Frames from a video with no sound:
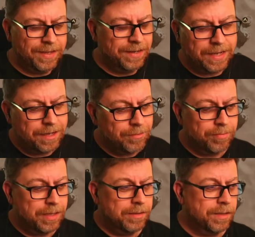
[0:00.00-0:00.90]
And I don't
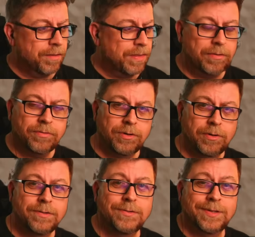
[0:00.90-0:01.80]
think that 1,000
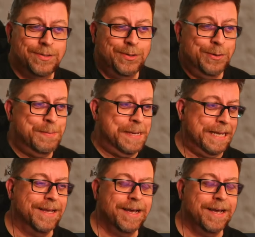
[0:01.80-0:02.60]
darts is too many.